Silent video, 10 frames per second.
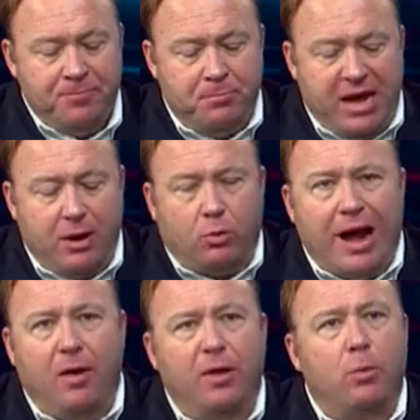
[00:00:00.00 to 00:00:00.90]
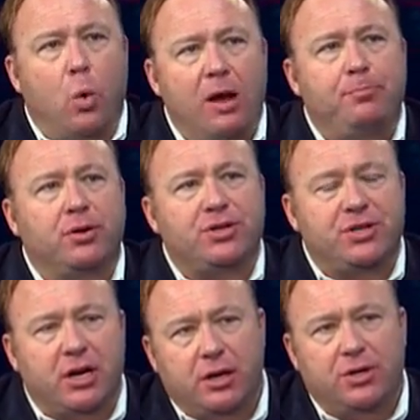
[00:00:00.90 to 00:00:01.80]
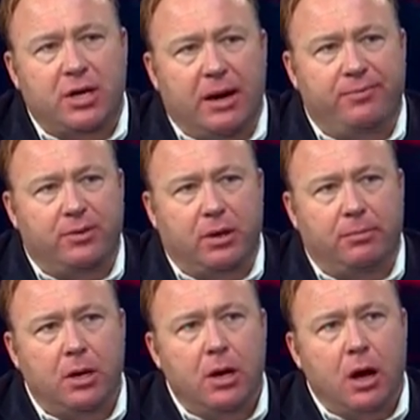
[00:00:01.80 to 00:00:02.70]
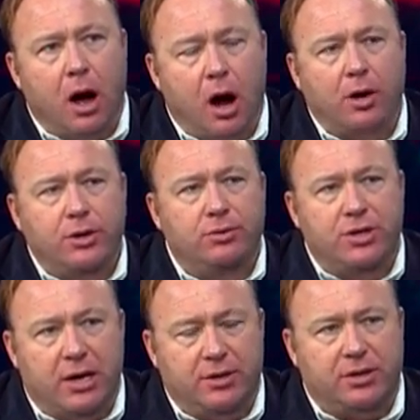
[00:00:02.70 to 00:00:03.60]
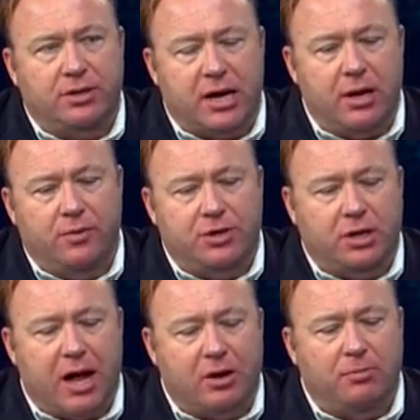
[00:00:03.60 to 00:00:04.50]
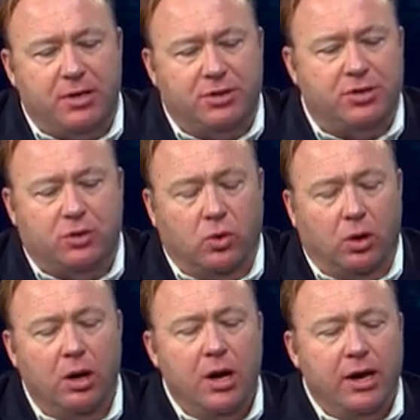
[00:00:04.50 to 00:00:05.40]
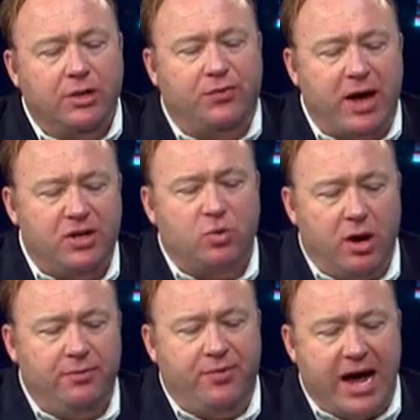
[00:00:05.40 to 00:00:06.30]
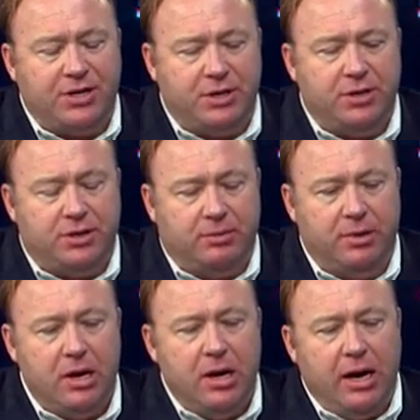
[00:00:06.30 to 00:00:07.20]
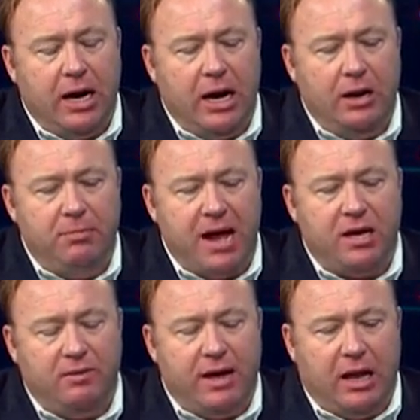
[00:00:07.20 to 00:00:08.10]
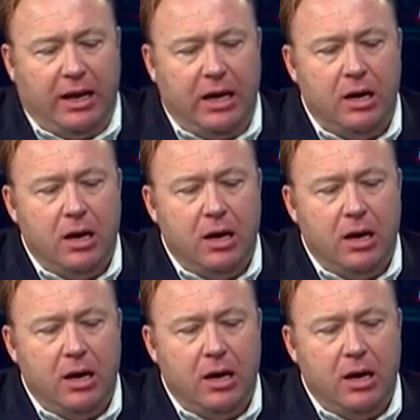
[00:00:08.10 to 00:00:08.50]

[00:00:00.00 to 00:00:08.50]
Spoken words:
being around them, what percentage of them are eugenicists? I know the Chicago Business School is phase one fascism and Machiavelli,